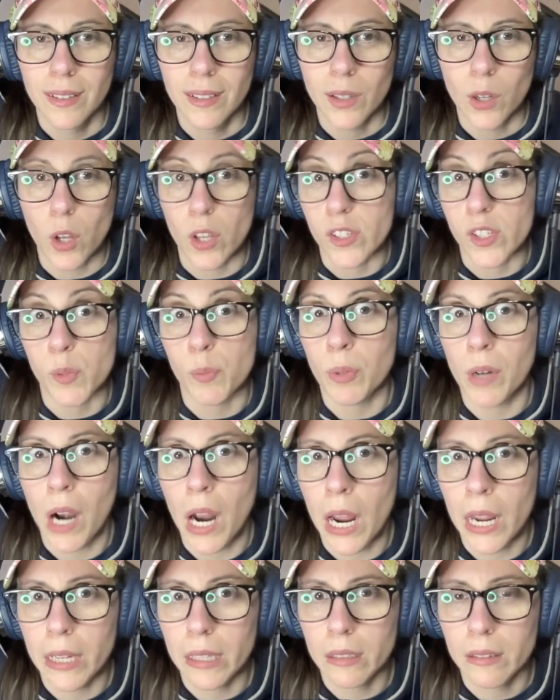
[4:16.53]
all
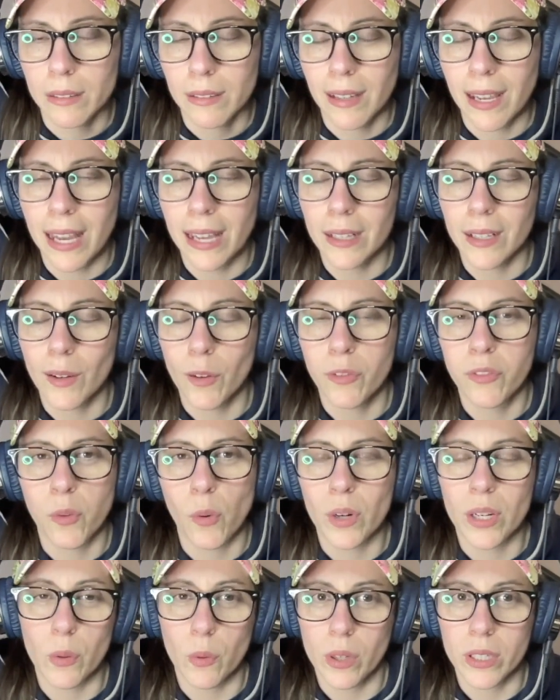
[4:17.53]
spry at
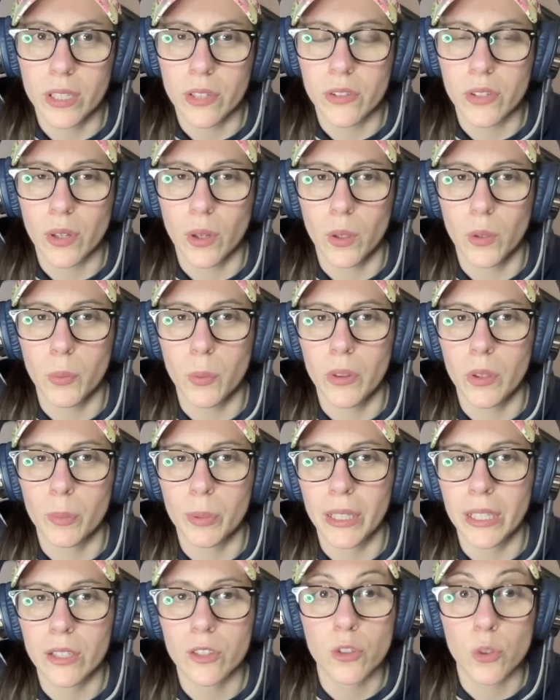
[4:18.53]
41 years old when they're
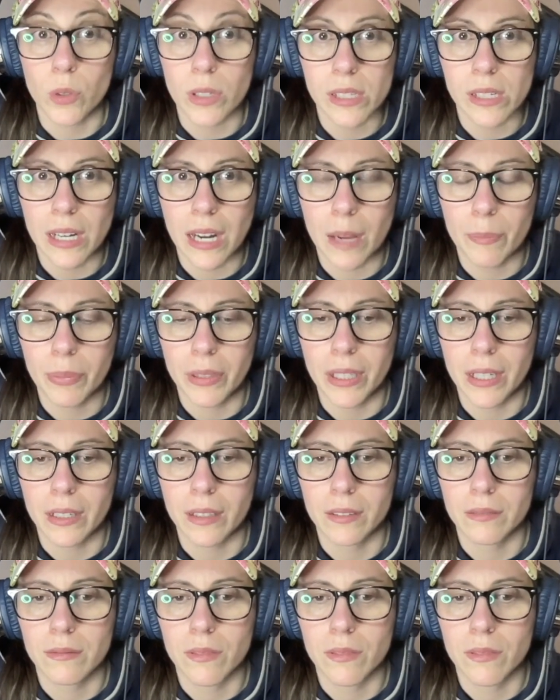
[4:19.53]
playing shortstop like